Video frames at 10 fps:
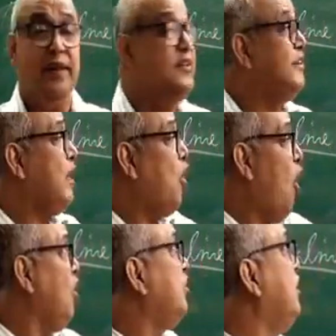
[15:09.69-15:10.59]
These are
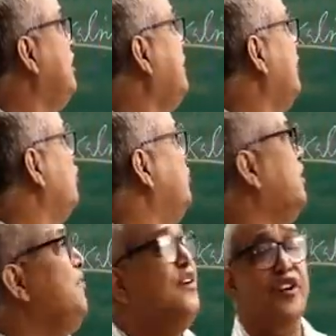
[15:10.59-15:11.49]
all related to
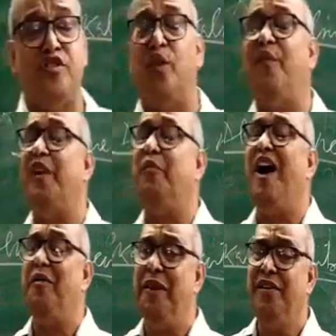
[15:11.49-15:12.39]
modification of
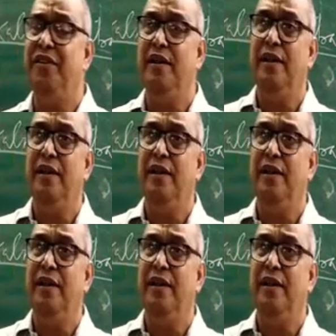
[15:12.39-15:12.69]
environment,